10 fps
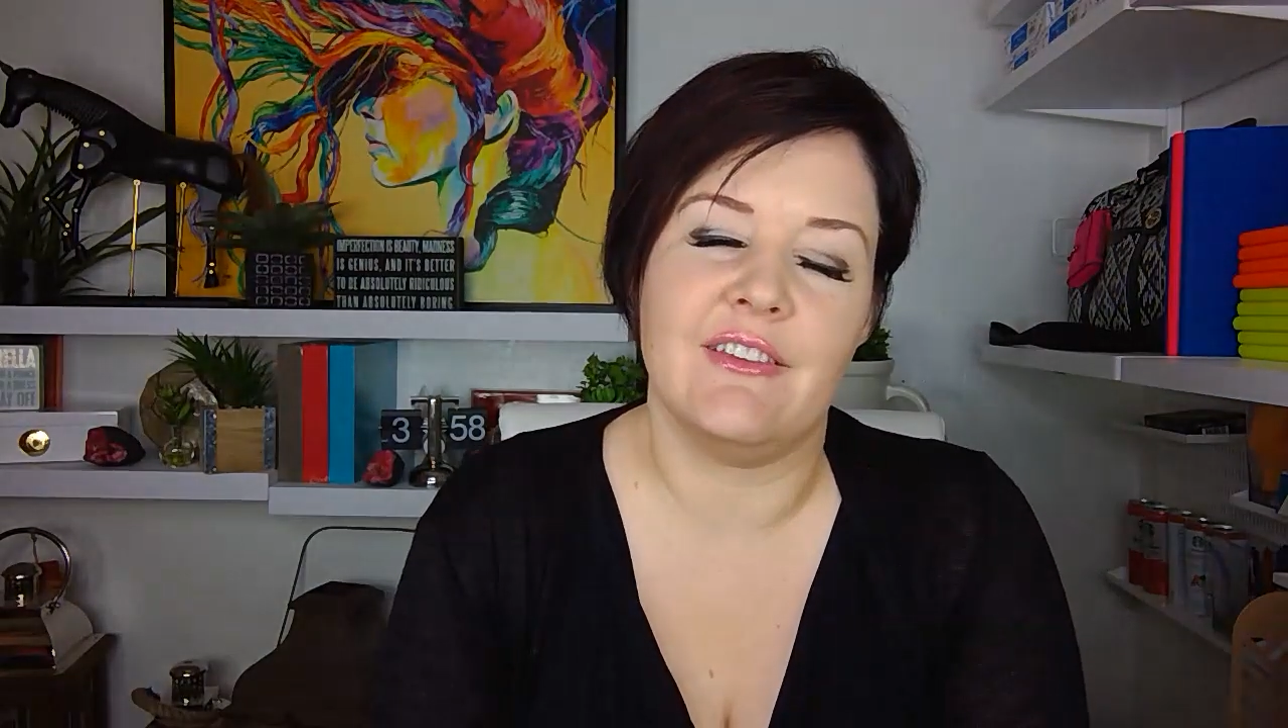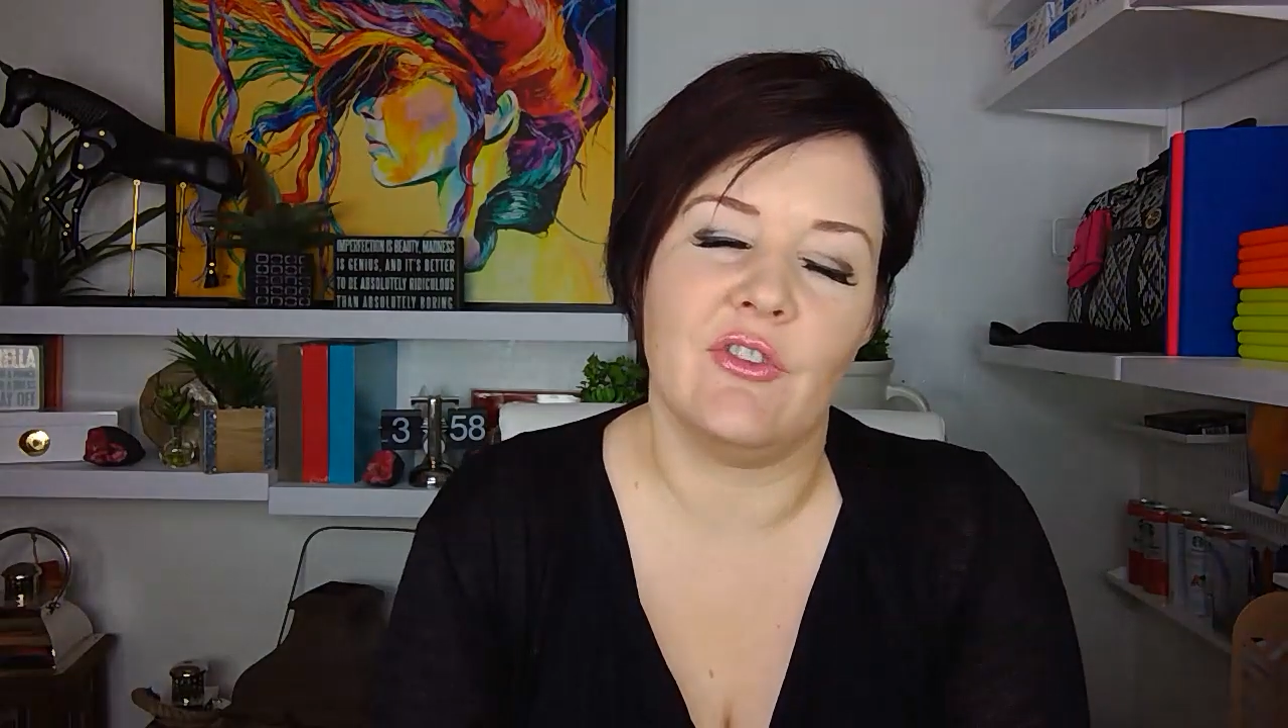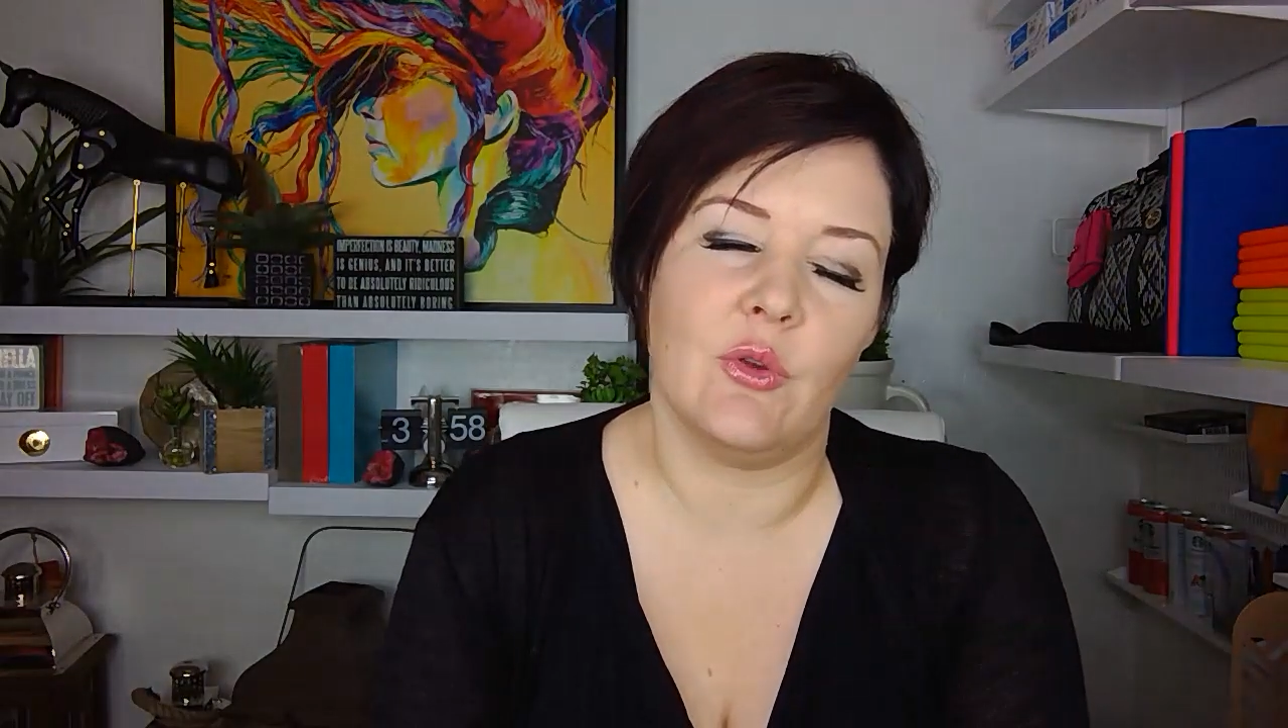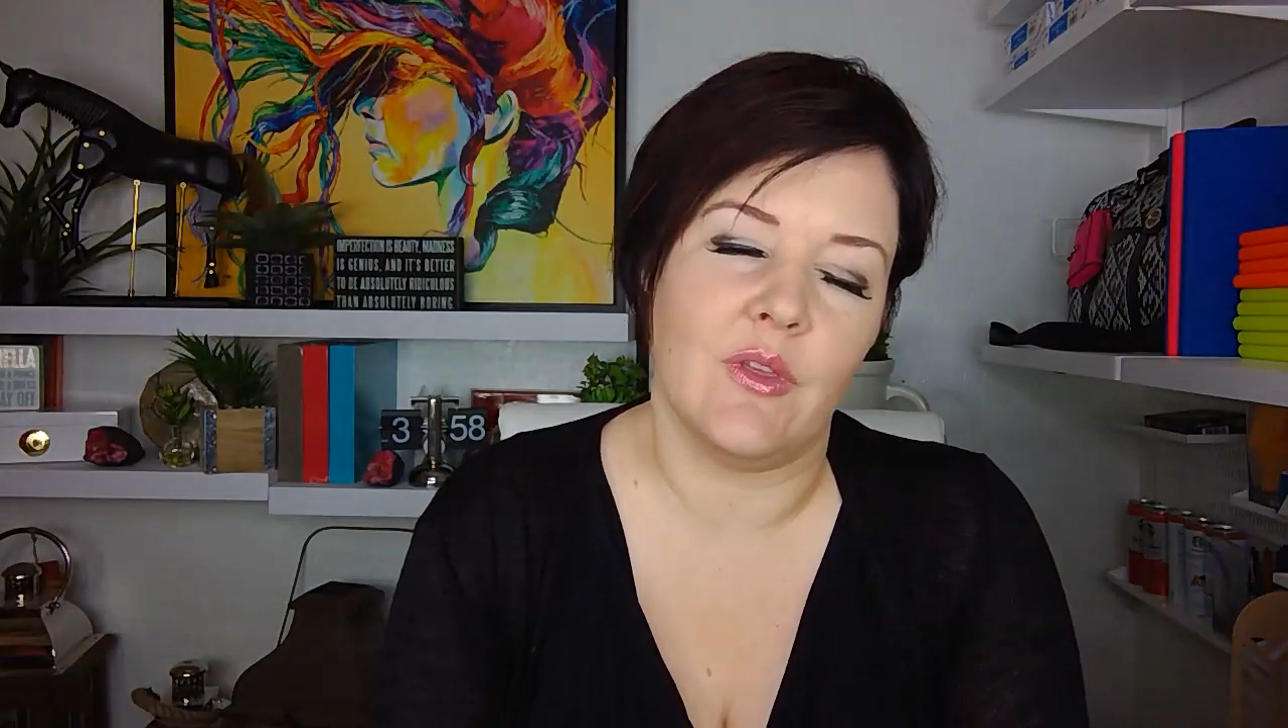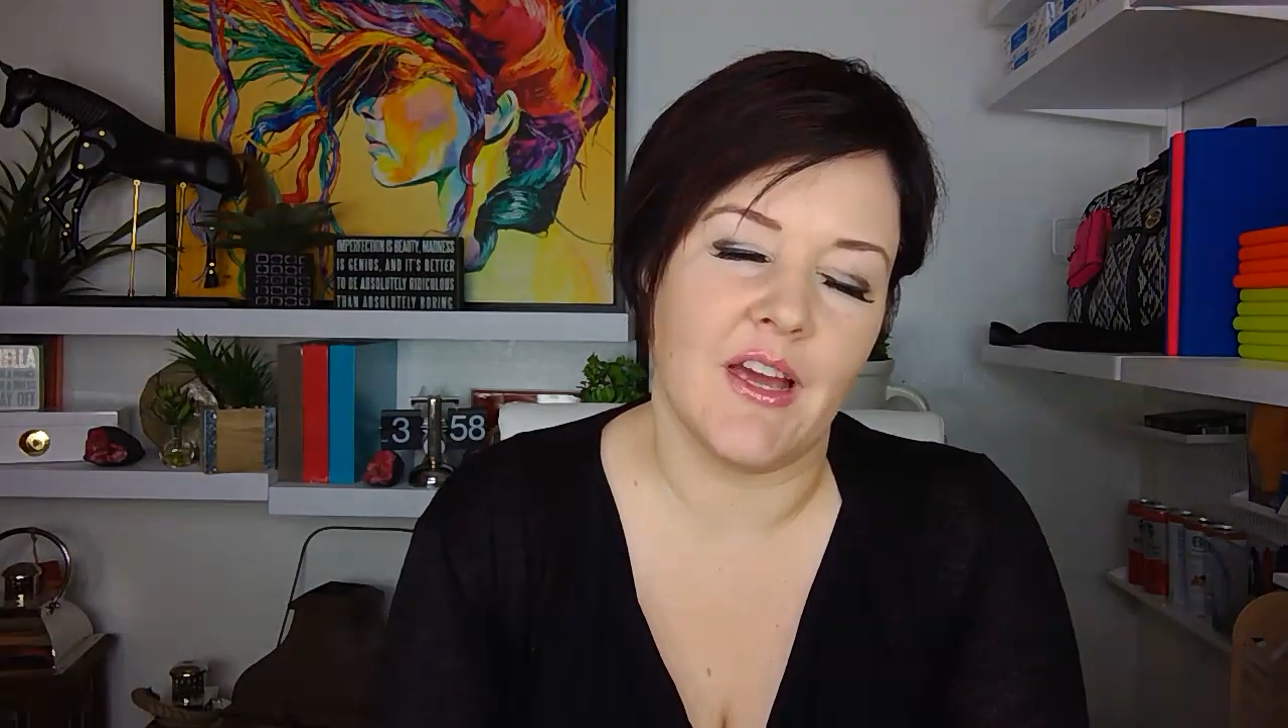
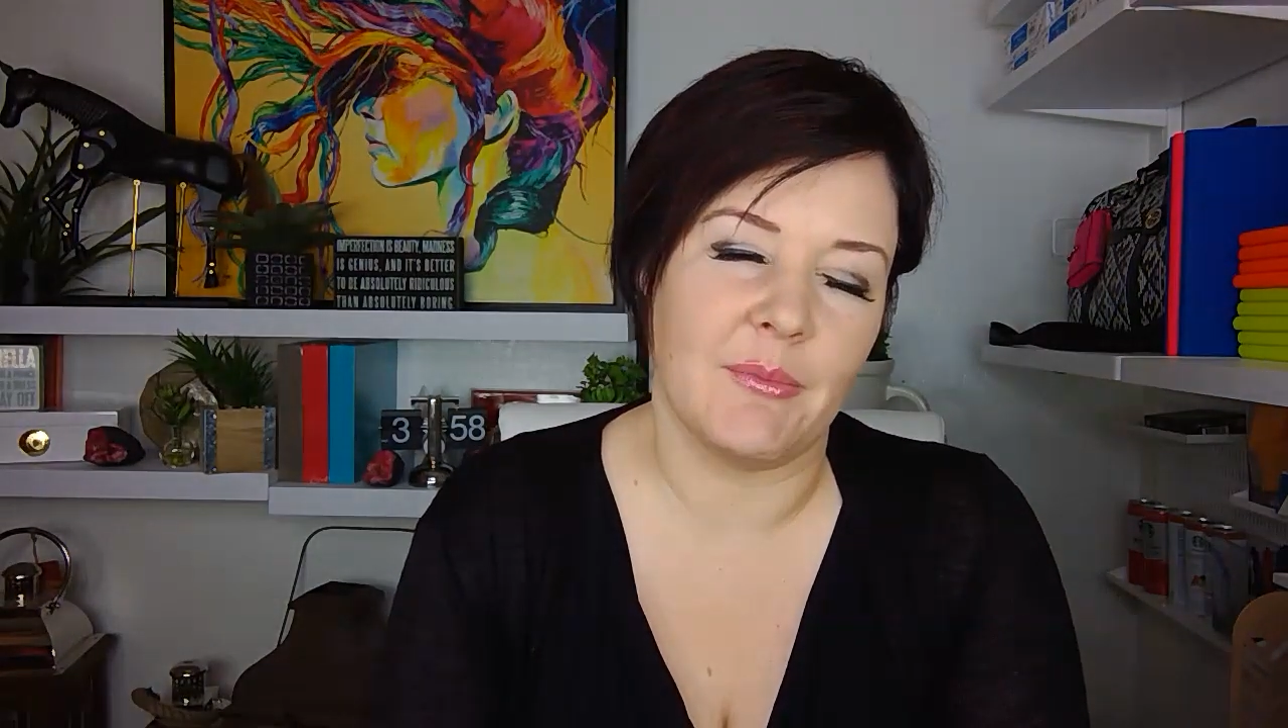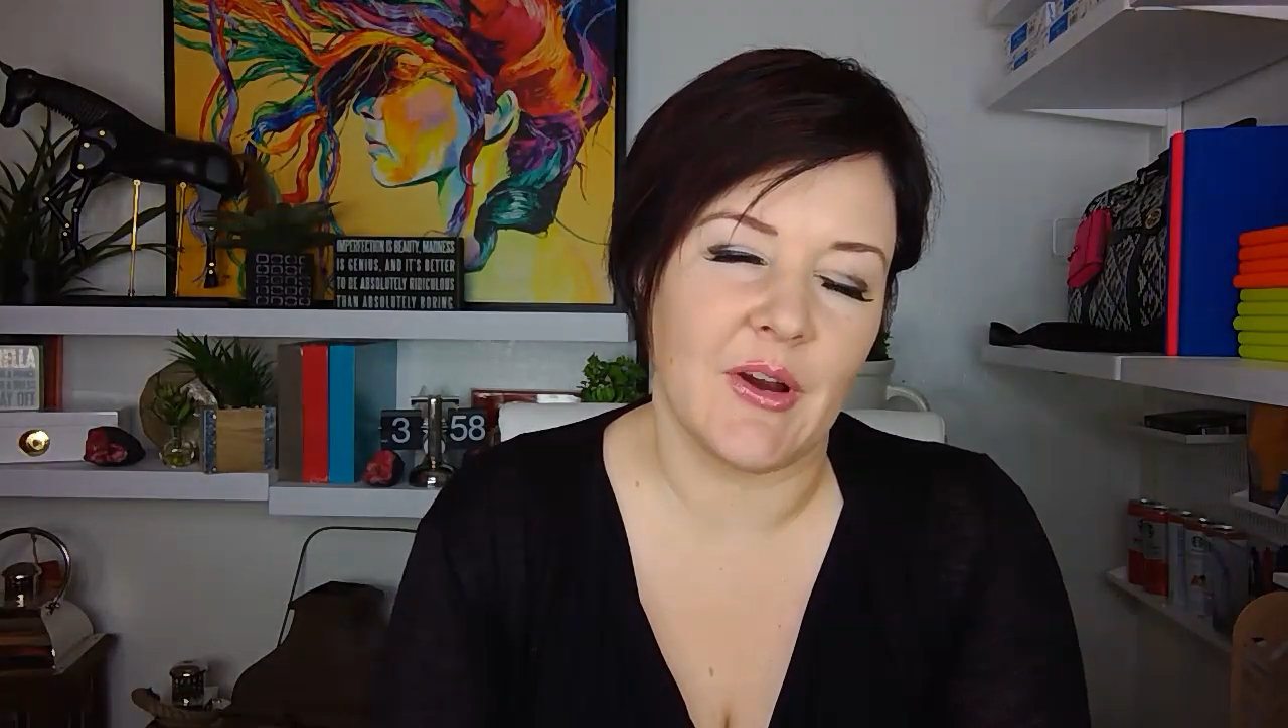give you the